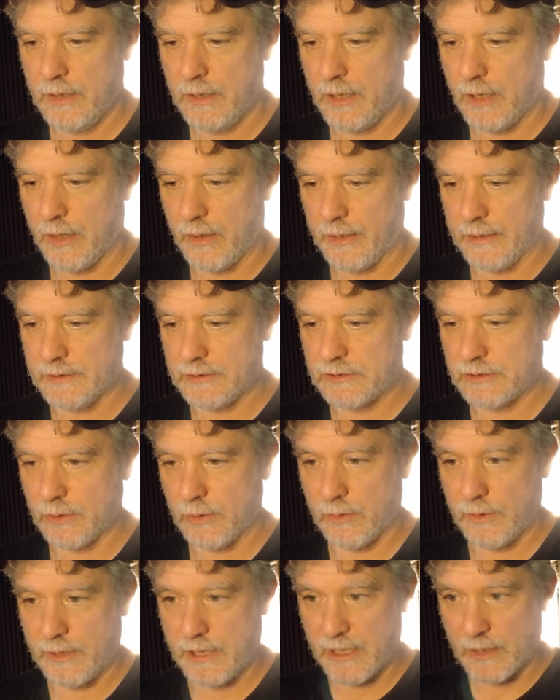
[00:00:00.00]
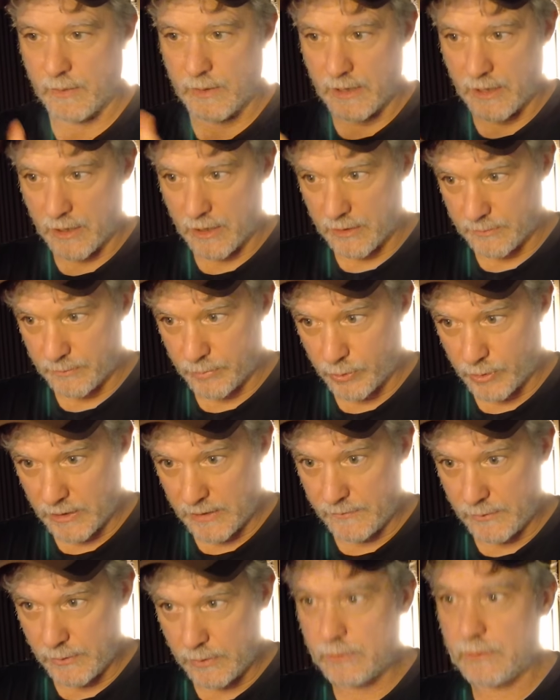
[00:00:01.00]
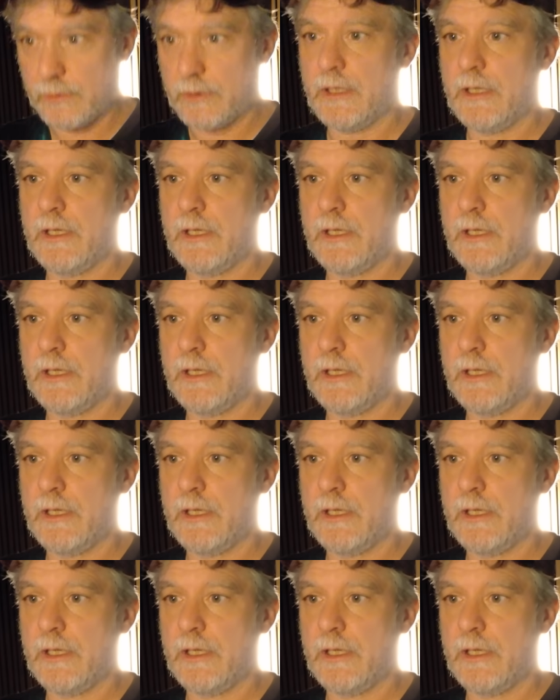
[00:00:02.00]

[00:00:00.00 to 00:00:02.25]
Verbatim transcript: All right, so here we are in preview.